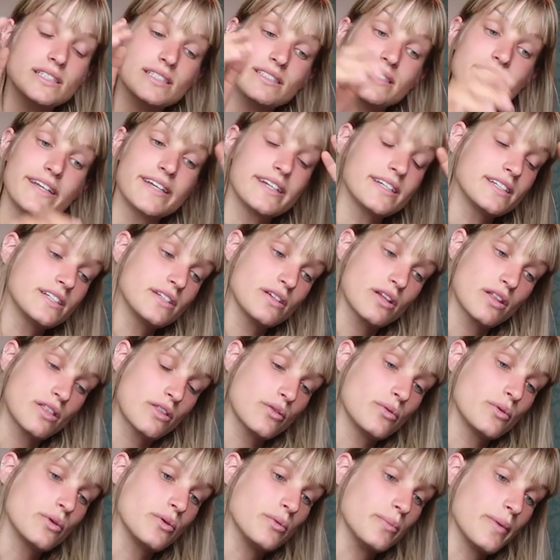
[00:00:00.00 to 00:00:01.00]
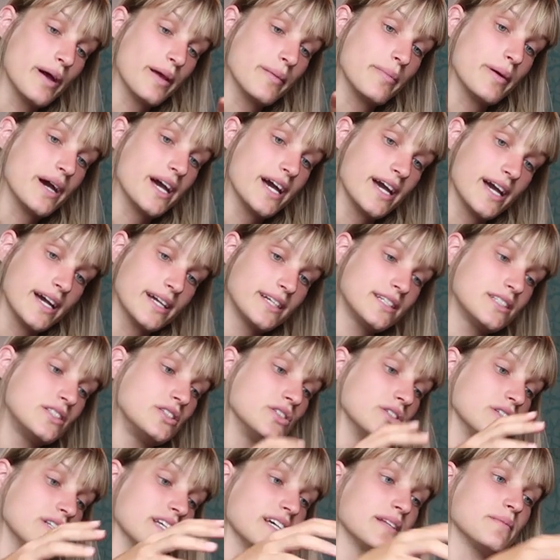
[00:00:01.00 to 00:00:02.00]
dig through my bag
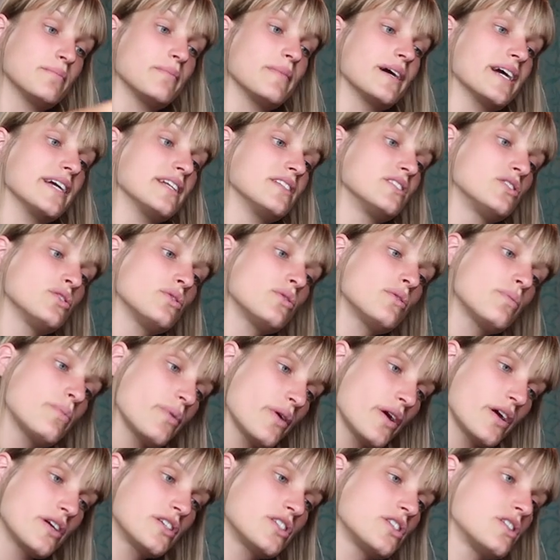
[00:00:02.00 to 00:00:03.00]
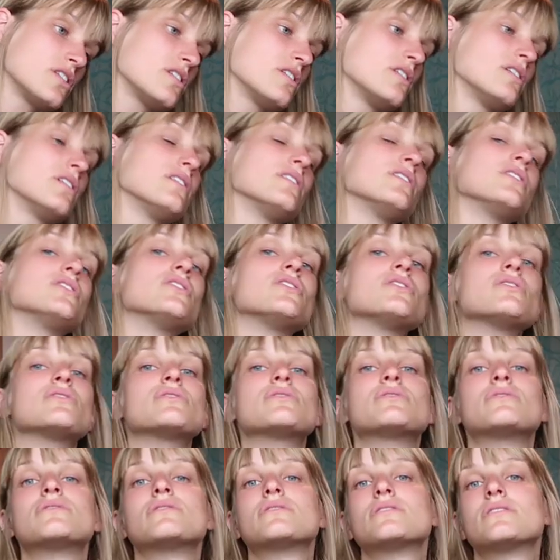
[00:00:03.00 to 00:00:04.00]
to get my toothbrush
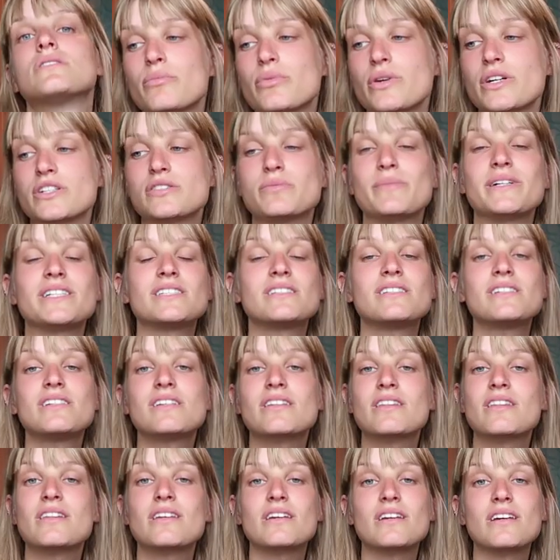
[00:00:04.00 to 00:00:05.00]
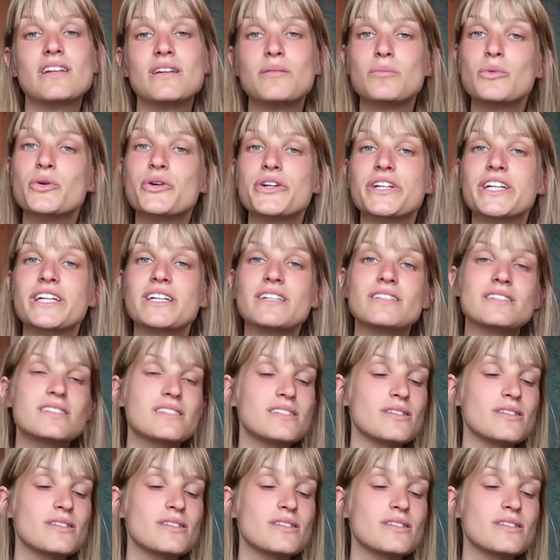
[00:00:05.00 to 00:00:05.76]
to brush my teeth in the morning.